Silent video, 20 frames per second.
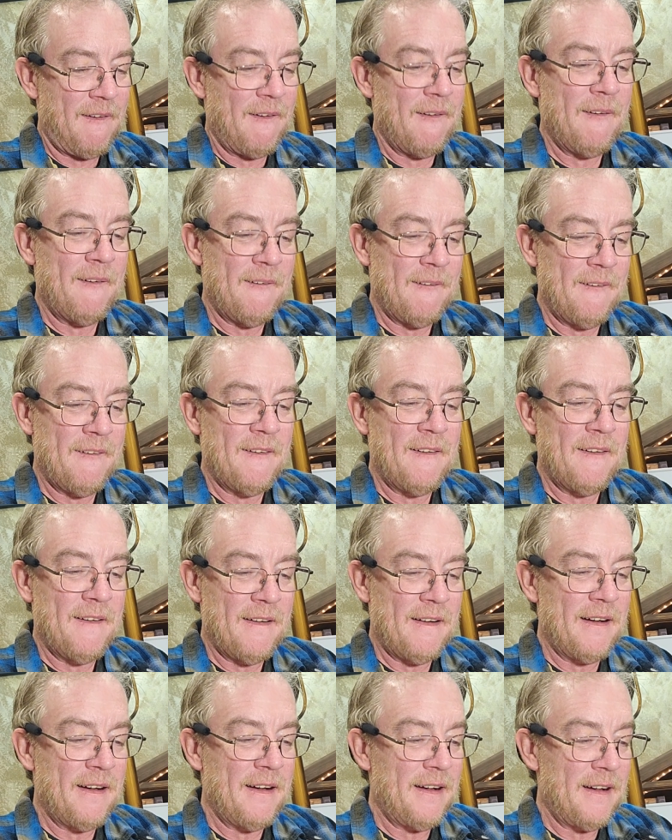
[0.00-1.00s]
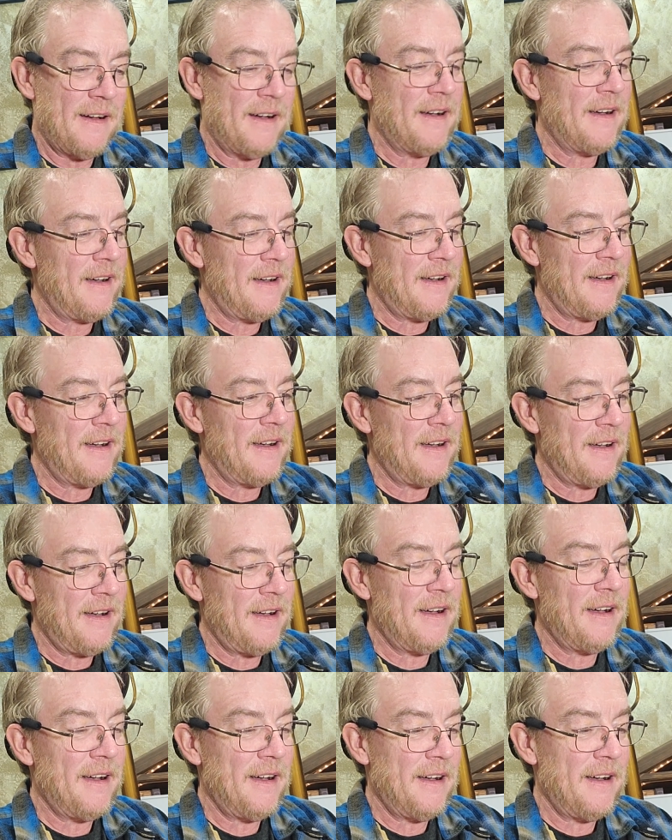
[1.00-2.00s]
For 70 years ago?
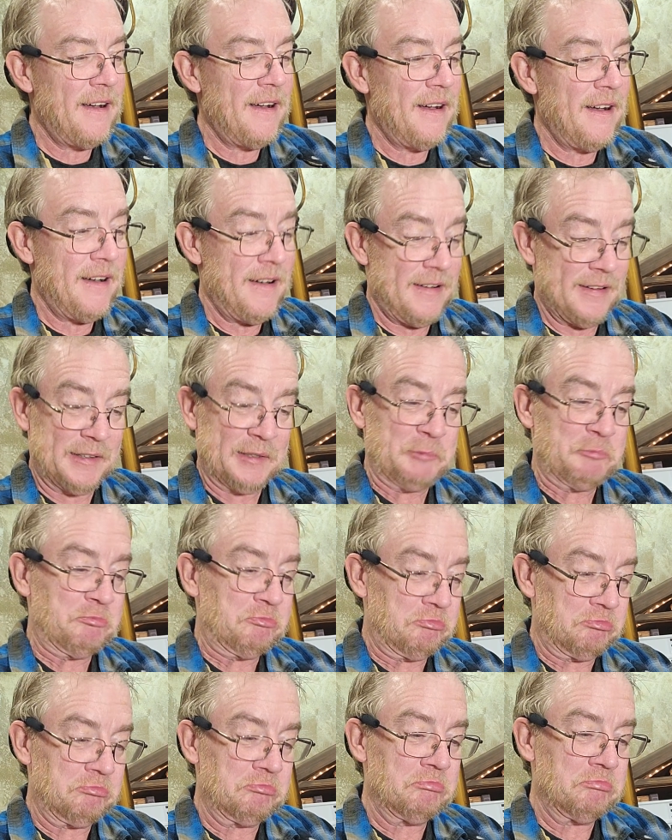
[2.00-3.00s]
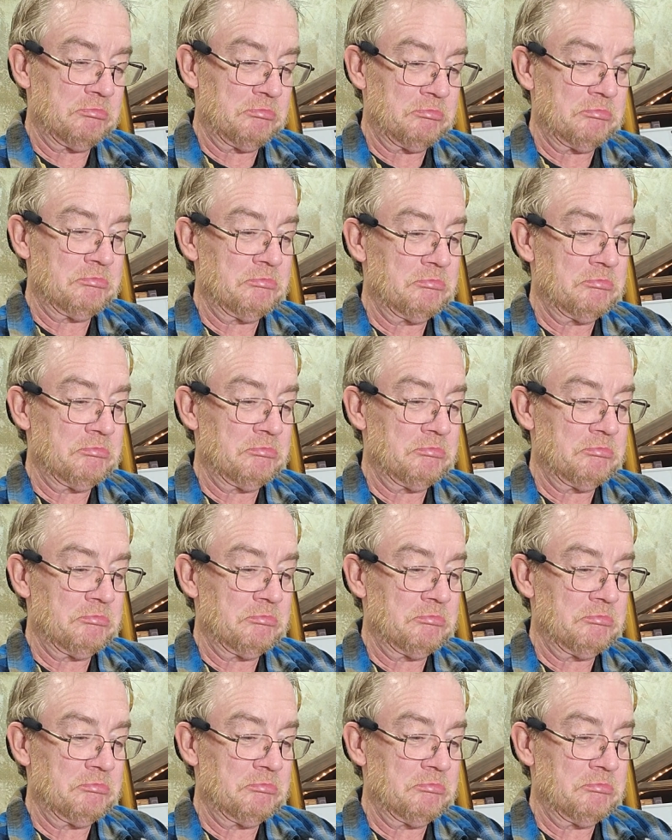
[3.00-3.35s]
Good Lord.